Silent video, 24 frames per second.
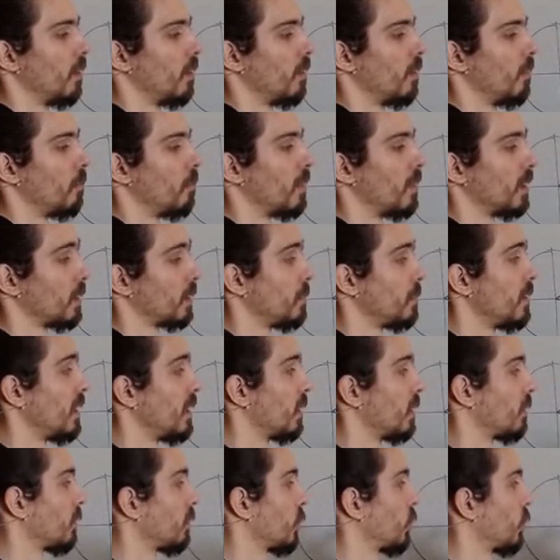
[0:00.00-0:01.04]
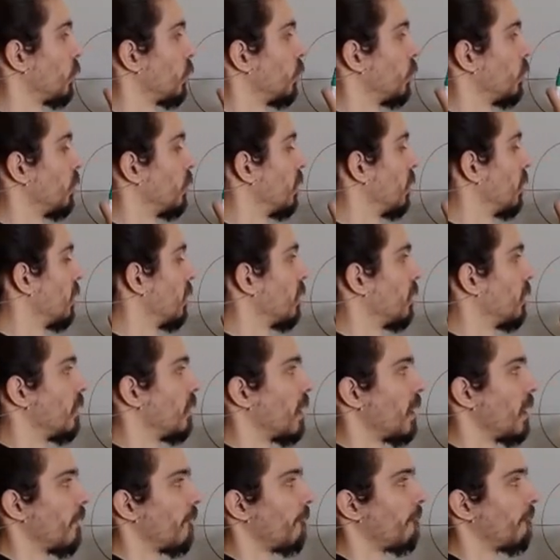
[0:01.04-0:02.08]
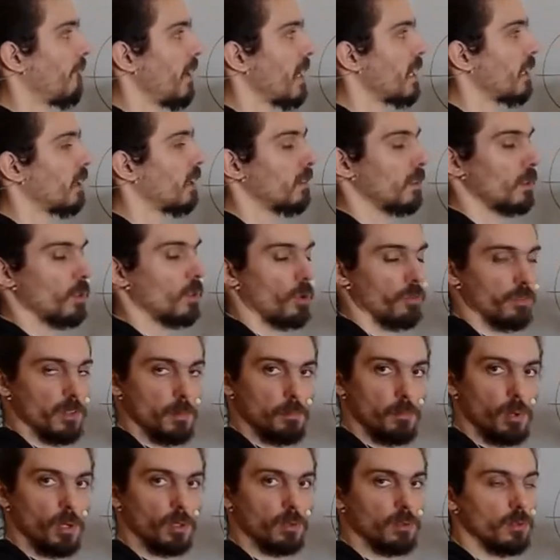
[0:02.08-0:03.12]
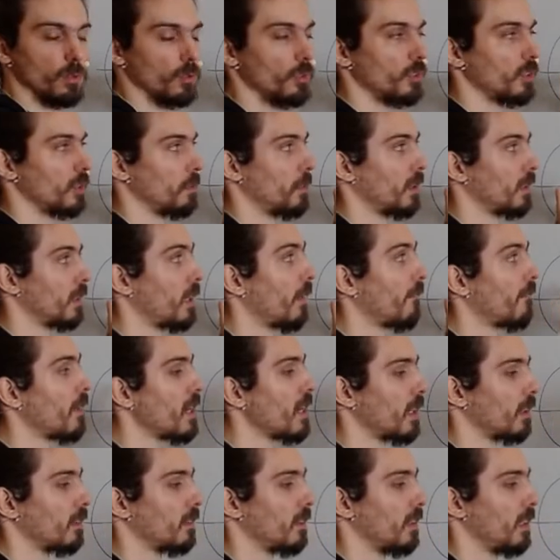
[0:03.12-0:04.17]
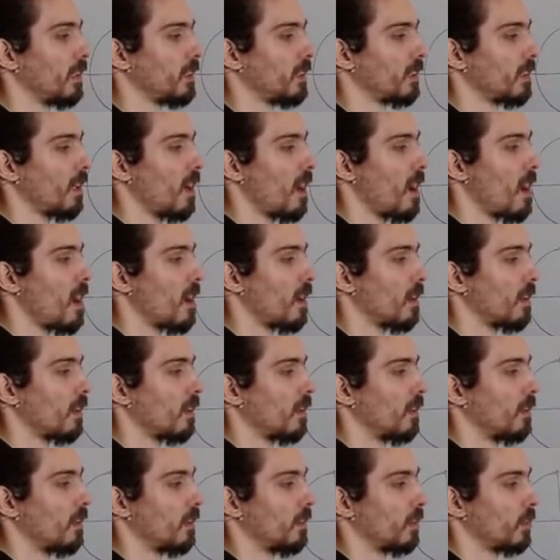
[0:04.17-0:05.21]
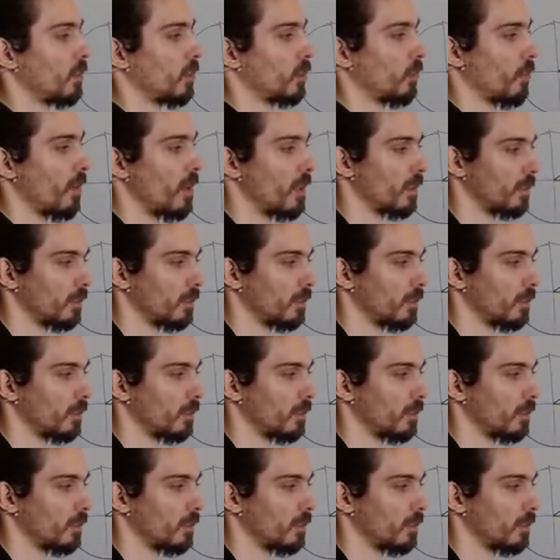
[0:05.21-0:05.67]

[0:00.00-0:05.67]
must be equals to the length of the hypotenuse, but the length is r squared.